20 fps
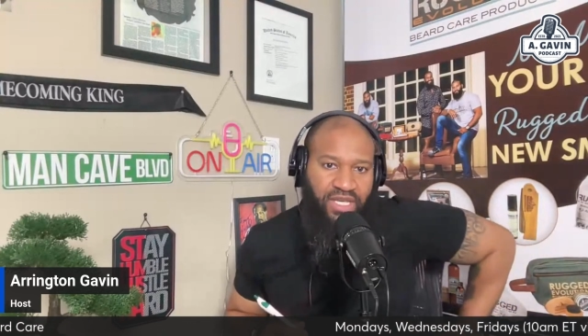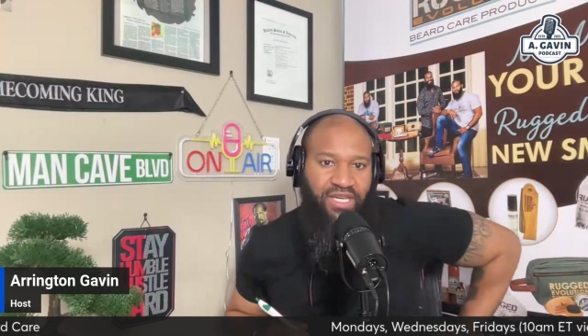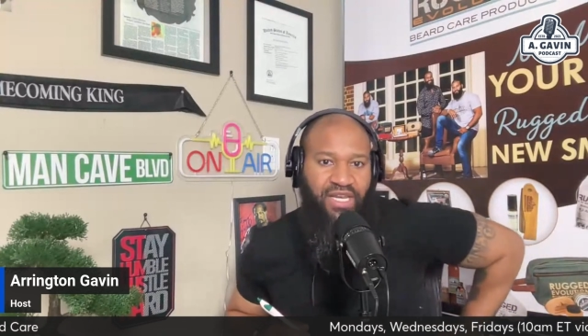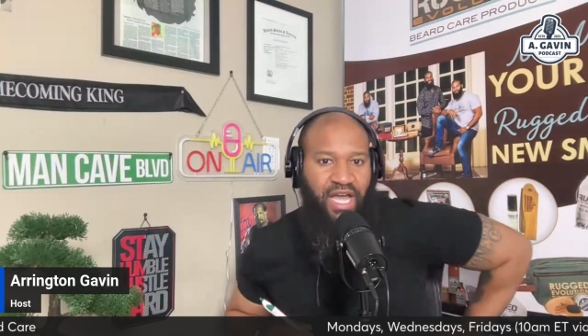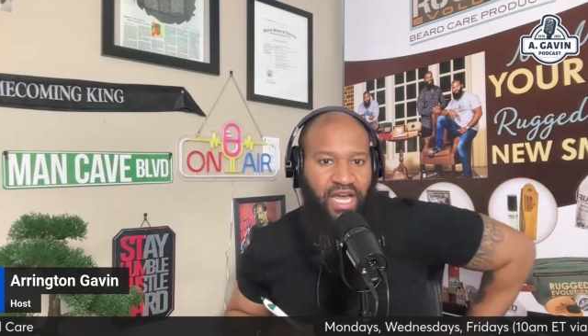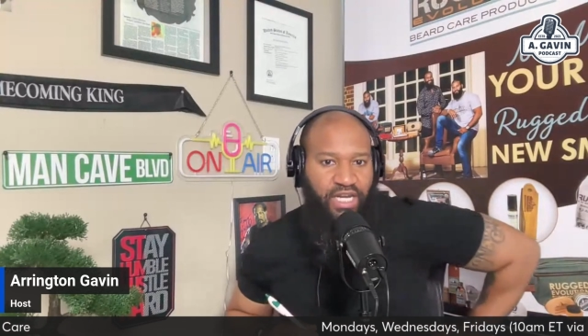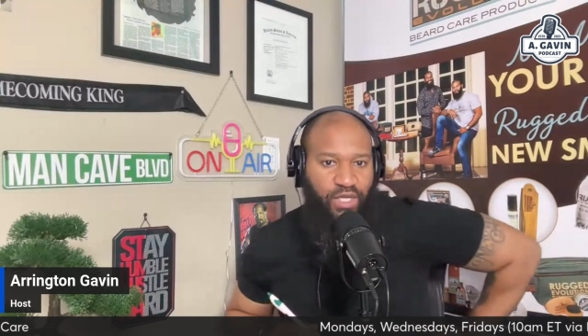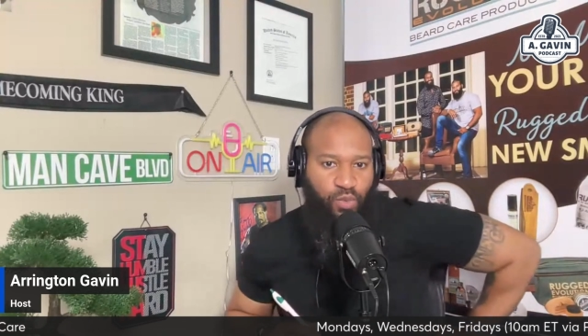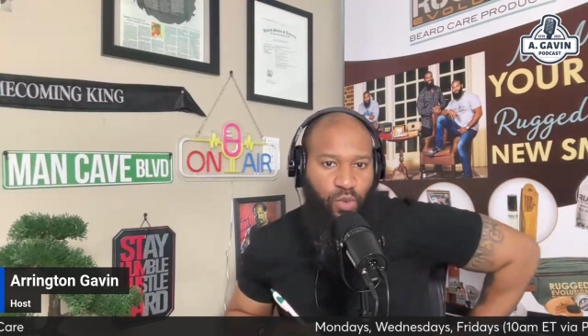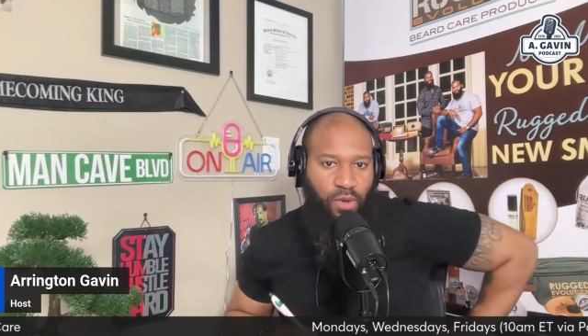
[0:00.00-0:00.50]

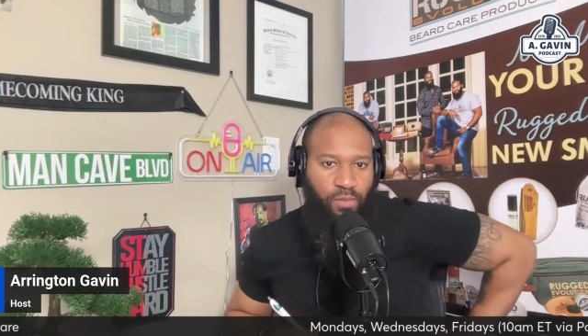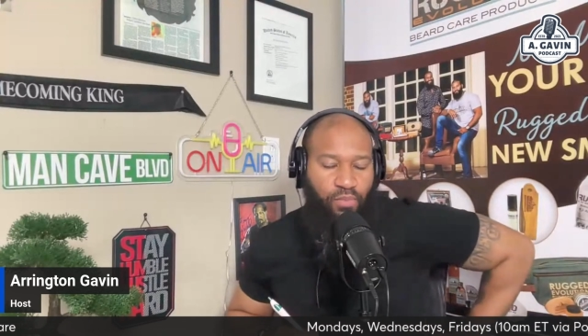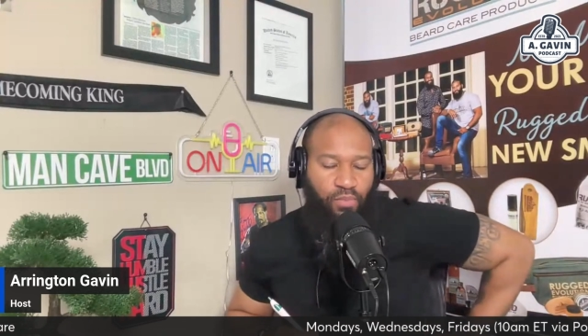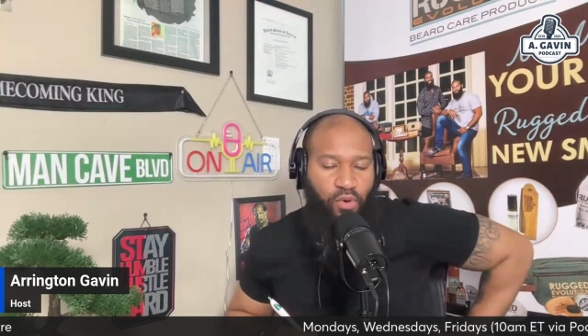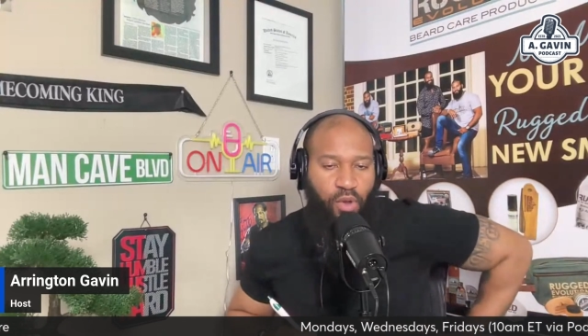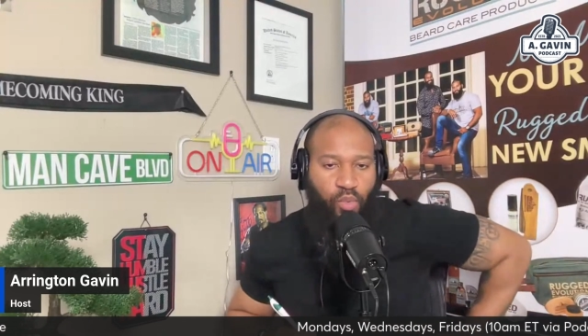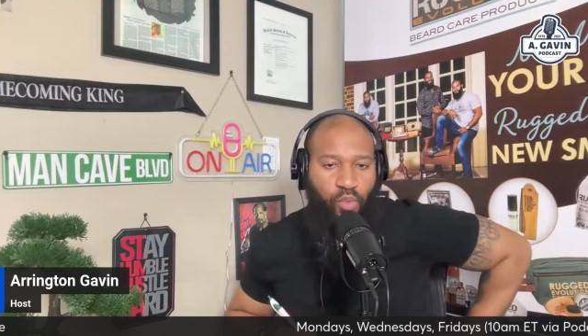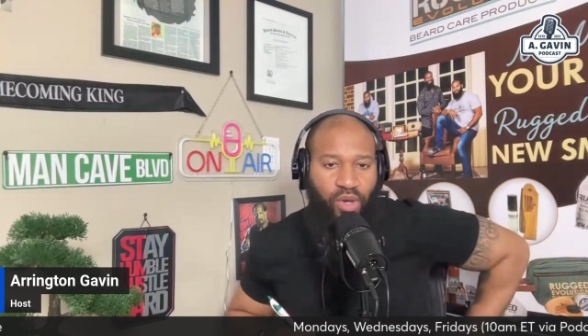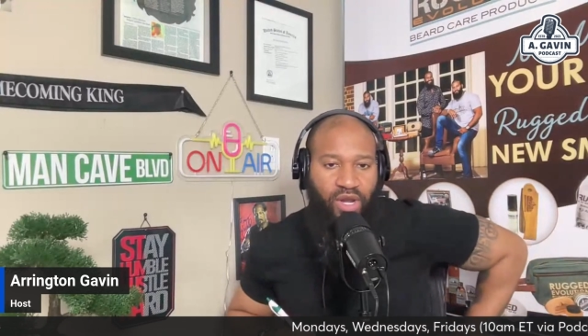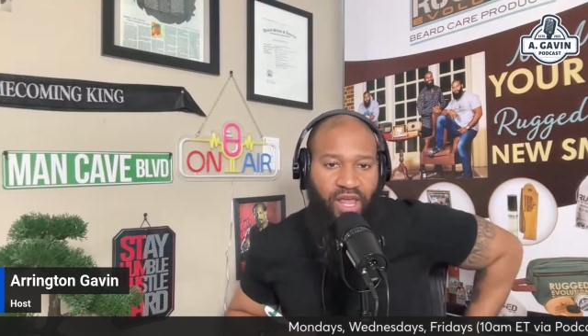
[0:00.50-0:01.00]

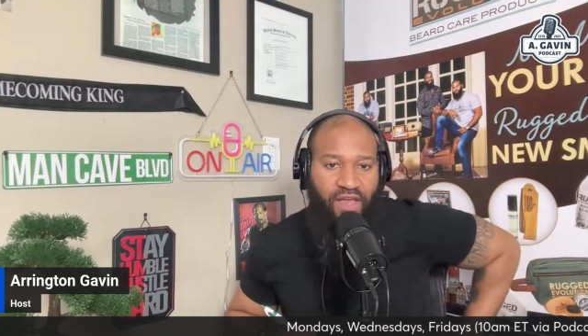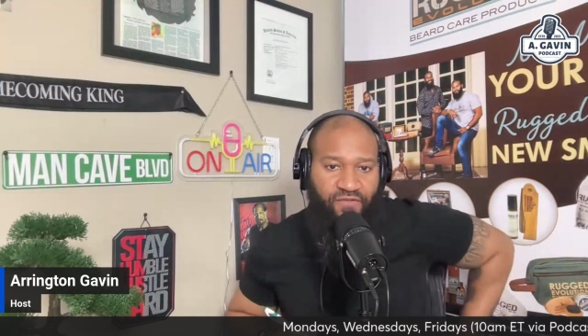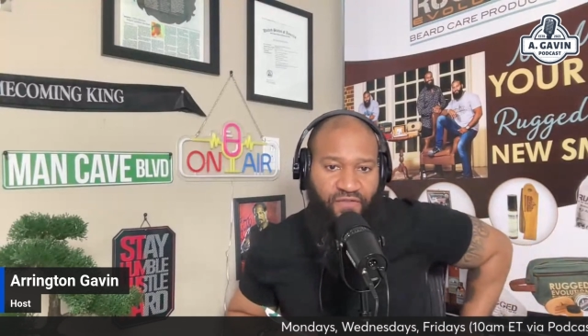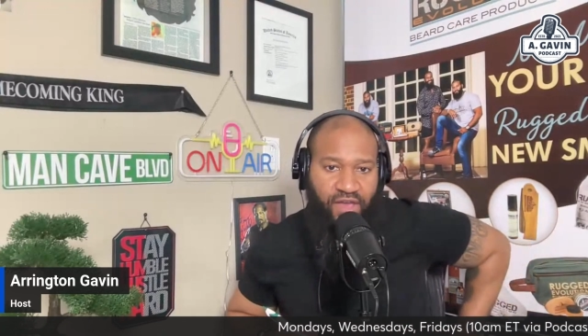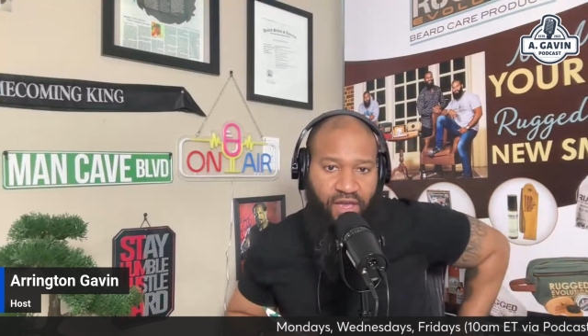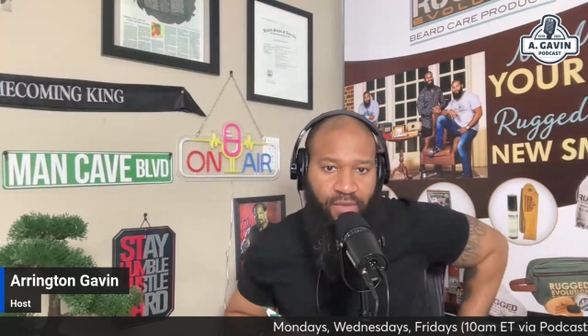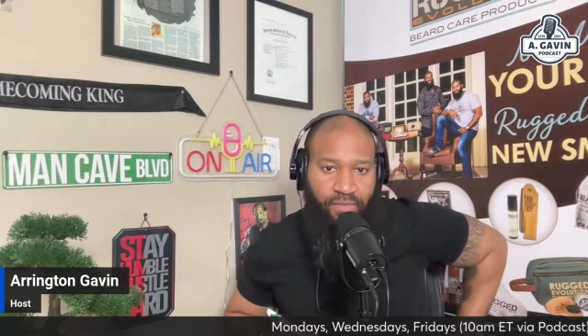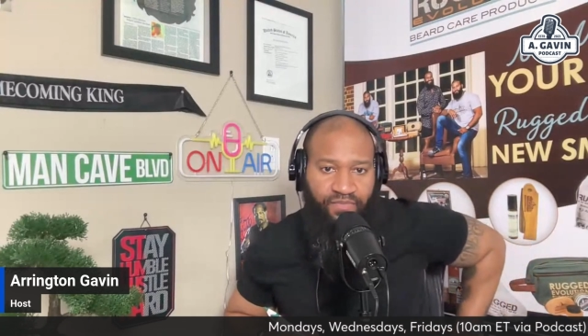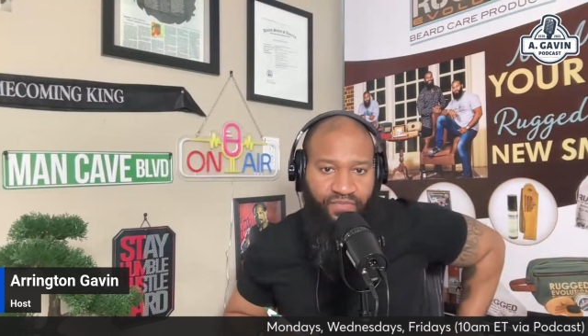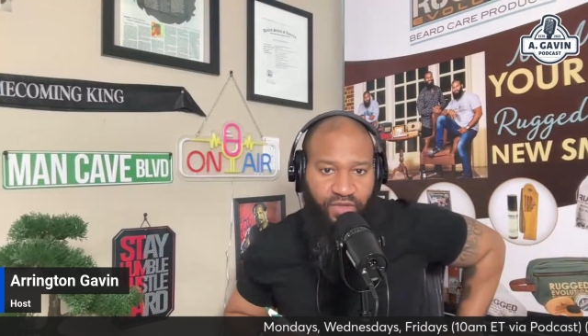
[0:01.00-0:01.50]
91.1 FM,